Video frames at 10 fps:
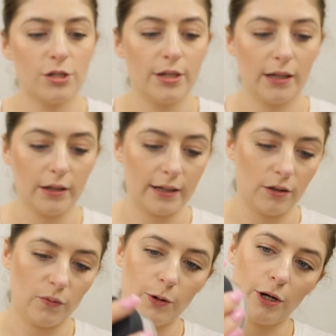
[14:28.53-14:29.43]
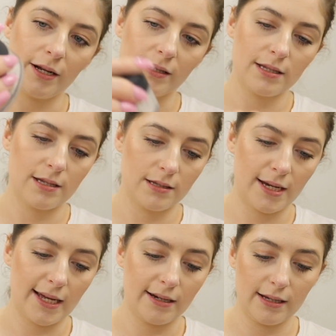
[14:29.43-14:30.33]
you get like a lot of product. This is
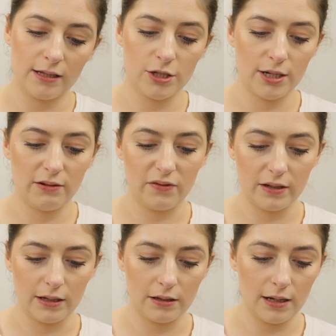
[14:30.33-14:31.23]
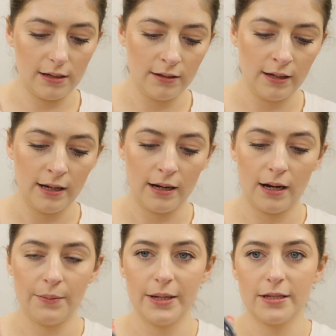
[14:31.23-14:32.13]
again in the shade Vanilla.
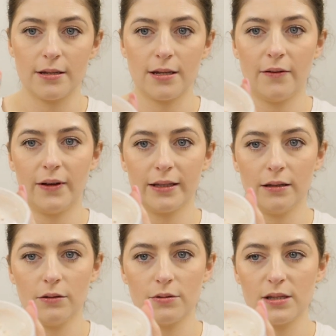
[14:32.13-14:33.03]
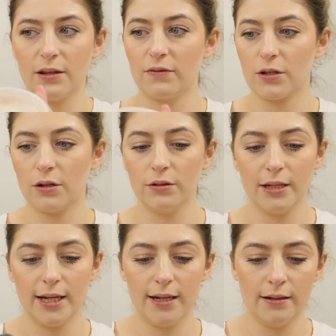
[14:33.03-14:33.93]
It does have like the little sifter on
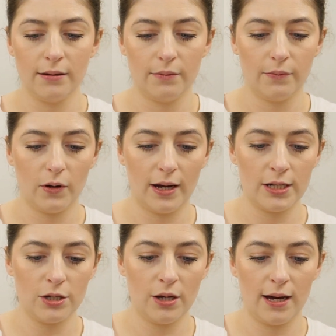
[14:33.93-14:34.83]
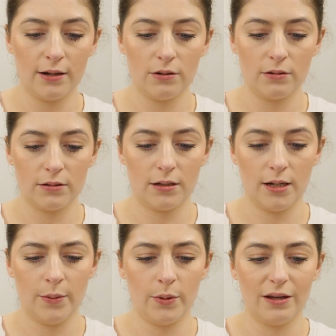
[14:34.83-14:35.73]
there, and you can,
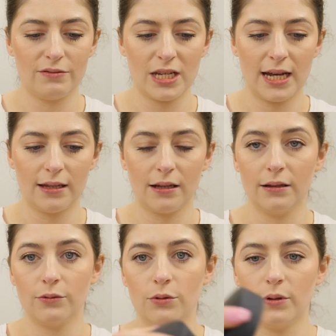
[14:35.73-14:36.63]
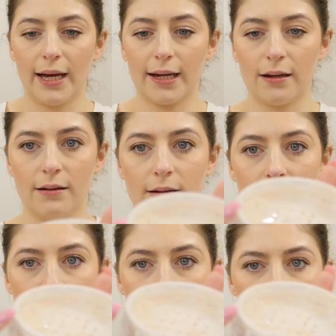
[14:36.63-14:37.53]
I believe, take the little like
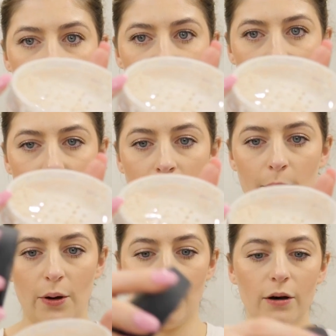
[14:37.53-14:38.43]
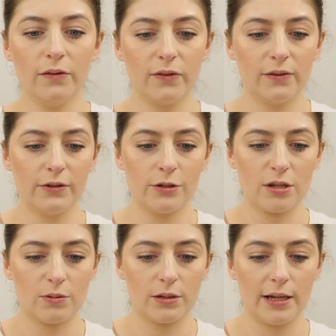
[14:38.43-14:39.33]
sifter cap off if you
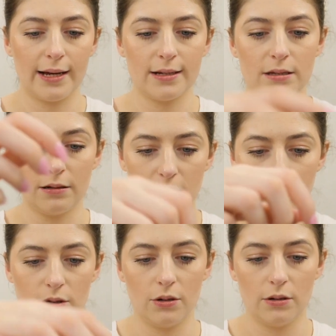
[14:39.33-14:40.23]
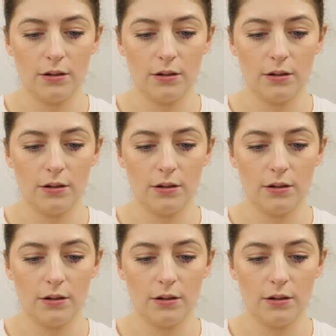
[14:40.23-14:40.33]
just wanna like dunk your